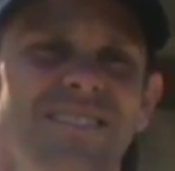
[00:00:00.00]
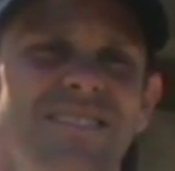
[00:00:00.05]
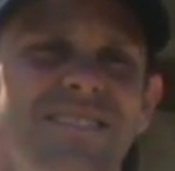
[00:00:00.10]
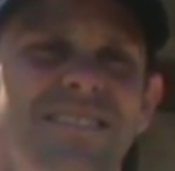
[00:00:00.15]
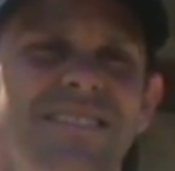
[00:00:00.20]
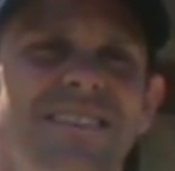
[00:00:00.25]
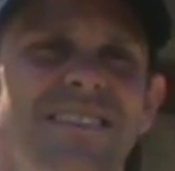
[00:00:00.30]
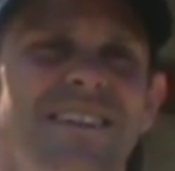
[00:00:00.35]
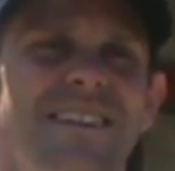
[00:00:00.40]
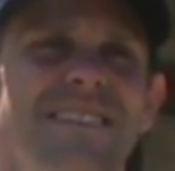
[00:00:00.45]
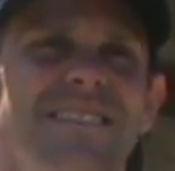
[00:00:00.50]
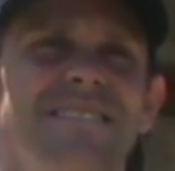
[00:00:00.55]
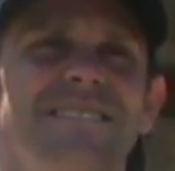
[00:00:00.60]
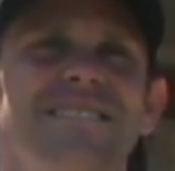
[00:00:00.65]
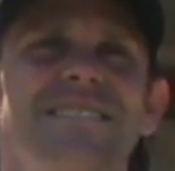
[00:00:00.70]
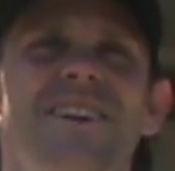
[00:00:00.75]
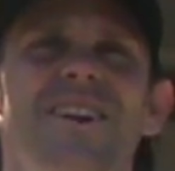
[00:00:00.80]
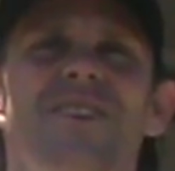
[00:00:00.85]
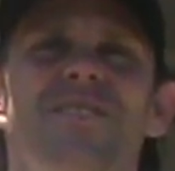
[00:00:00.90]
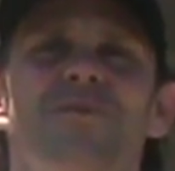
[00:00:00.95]
Favorite
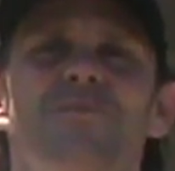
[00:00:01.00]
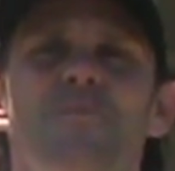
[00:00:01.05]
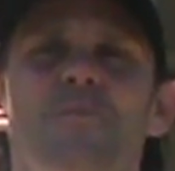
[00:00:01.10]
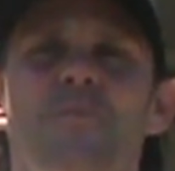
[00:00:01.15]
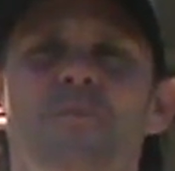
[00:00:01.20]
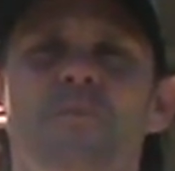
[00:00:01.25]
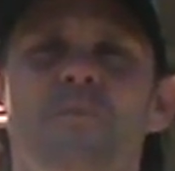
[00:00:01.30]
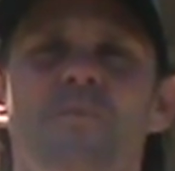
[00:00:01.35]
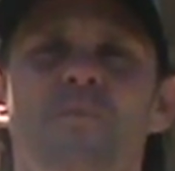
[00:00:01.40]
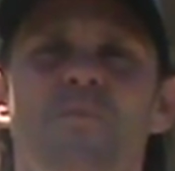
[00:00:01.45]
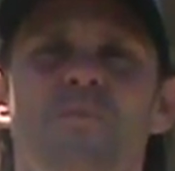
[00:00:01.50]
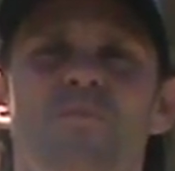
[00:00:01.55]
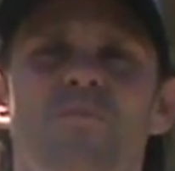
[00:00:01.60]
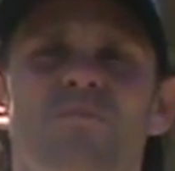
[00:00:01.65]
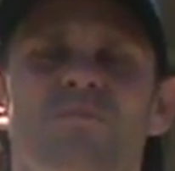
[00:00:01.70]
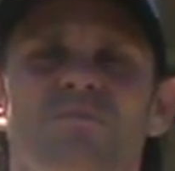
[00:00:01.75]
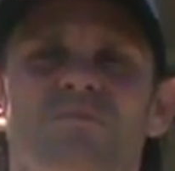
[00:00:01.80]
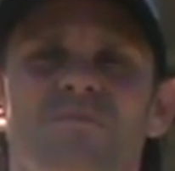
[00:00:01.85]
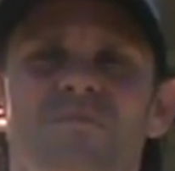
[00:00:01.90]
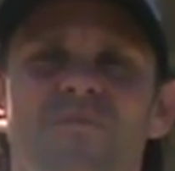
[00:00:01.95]
memory while
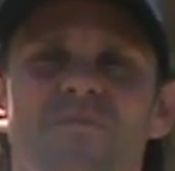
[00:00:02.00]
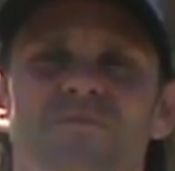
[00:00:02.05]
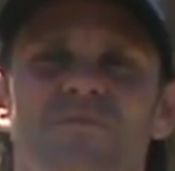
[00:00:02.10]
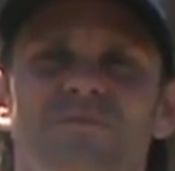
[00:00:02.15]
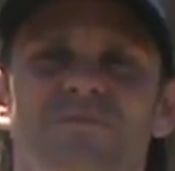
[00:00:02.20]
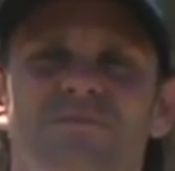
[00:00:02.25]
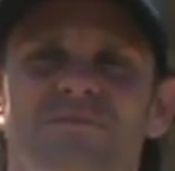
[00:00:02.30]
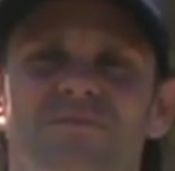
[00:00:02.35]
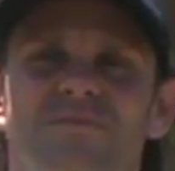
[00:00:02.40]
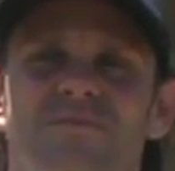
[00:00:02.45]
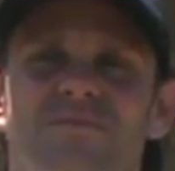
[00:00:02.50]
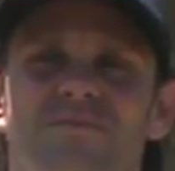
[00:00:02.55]
playing baseball anytime